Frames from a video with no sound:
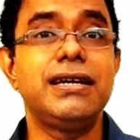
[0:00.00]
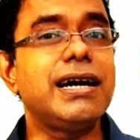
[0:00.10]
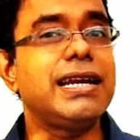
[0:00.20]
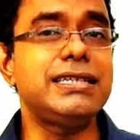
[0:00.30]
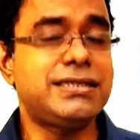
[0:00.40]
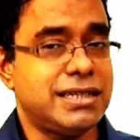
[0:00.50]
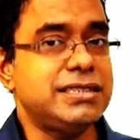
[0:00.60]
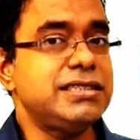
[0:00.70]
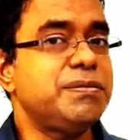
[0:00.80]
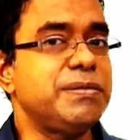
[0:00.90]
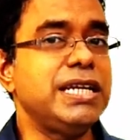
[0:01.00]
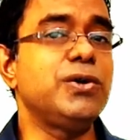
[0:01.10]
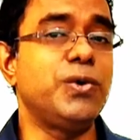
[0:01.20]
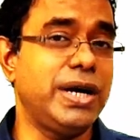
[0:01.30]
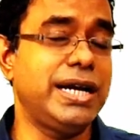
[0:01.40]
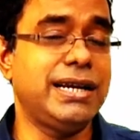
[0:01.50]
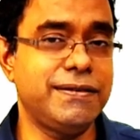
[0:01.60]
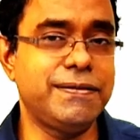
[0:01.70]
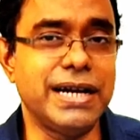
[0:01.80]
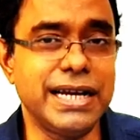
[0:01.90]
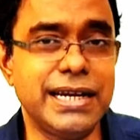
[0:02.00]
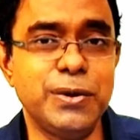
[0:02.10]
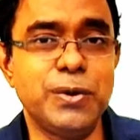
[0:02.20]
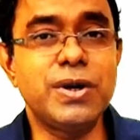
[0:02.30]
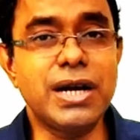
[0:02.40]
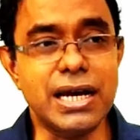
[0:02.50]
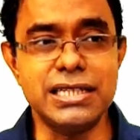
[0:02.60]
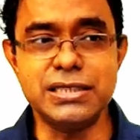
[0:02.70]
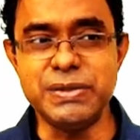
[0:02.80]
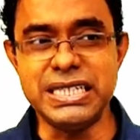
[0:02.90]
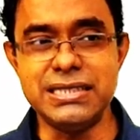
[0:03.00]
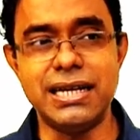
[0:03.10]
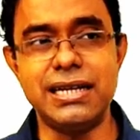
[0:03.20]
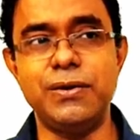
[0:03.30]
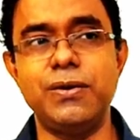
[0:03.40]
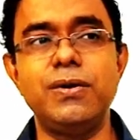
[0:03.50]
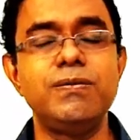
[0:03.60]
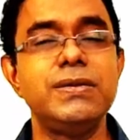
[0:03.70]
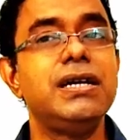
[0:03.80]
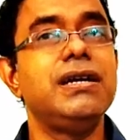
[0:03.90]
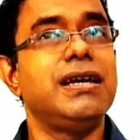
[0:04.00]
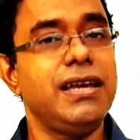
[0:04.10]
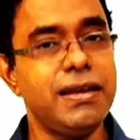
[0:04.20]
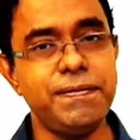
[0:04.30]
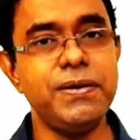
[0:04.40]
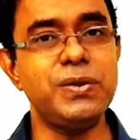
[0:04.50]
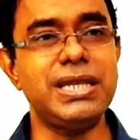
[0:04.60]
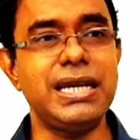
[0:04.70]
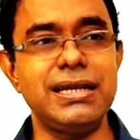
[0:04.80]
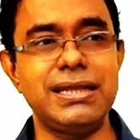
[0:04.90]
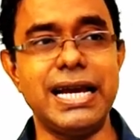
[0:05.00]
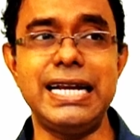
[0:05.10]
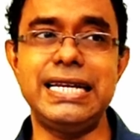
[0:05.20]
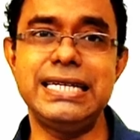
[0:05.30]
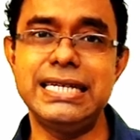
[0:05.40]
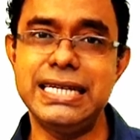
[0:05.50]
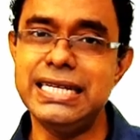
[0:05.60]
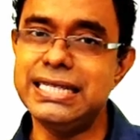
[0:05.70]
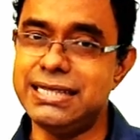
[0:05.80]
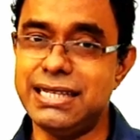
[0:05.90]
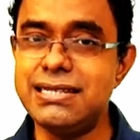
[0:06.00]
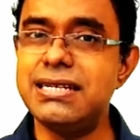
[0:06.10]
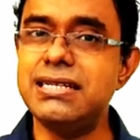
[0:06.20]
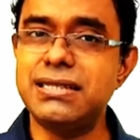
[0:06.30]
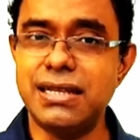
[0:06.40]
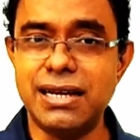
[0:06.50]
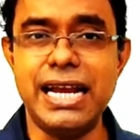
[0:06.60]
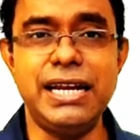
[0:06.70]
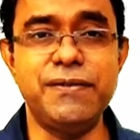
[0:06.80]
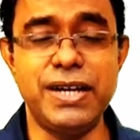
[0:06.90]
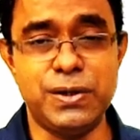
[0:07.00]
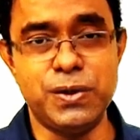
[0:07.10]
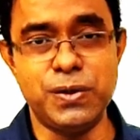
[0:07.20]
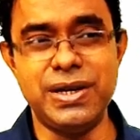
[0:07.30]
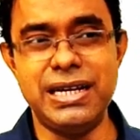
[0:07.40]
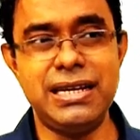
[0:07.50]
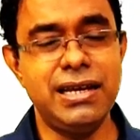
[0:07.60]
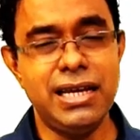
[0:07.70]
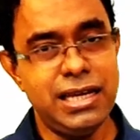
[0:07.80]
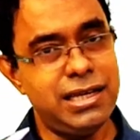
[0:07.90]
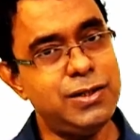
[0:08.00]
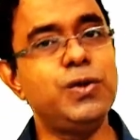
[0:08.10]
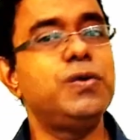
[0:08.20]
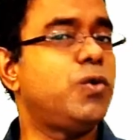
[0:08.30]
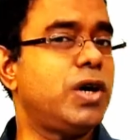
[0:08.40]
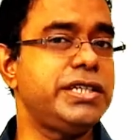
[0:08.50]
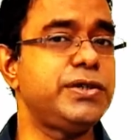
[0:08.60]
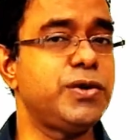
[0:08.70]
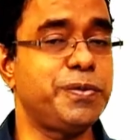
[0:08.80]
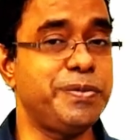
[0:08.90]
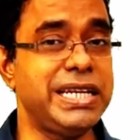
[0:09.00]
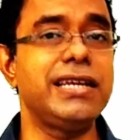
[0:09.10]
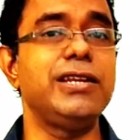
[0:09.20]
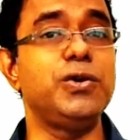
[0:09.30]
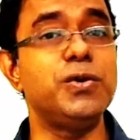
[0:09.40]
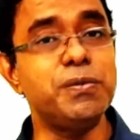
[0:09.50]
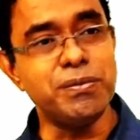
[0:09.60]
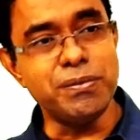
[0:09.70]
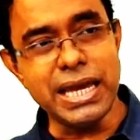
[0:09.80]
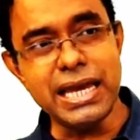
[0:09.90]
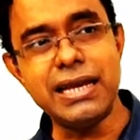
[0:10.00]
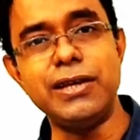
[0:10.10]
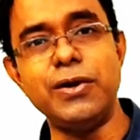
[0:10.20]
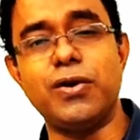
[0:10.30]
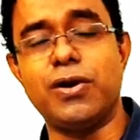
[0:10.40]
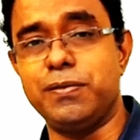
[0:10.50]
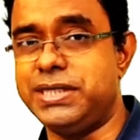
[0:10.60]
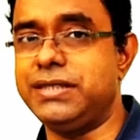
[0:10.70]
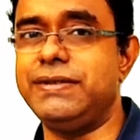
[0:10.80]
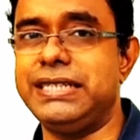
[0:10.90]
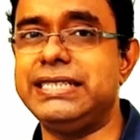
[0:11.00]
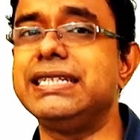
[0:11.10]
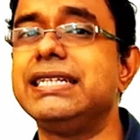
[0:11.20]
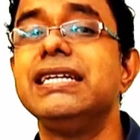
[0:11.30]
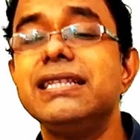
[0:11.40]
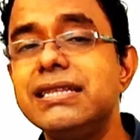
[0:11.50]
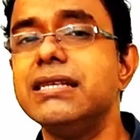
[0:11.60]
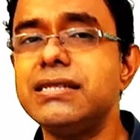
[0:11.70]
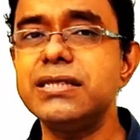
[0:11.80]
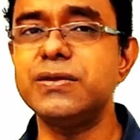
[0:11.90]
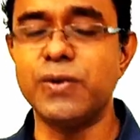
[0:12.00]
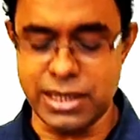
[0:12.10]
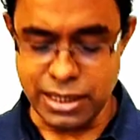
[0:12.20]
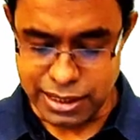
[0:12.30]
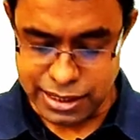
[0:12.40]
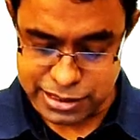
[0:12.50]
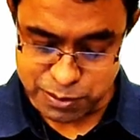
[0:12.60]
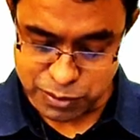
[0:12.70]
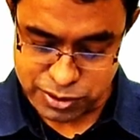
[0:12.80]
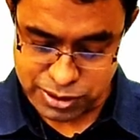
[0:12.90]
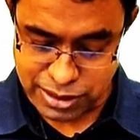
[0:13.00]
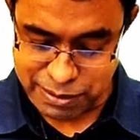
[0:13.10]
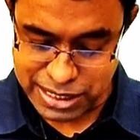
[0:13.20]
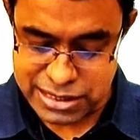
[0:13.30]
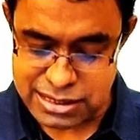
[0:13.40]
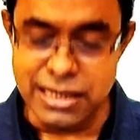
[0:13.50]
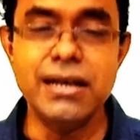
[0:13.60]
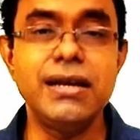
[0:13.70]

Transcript: Courage doesn't mean go ahead and fight. Courage means that if you think that this is the right way to do it, you voice your opinion, you make your observation. This is what courage mostly means.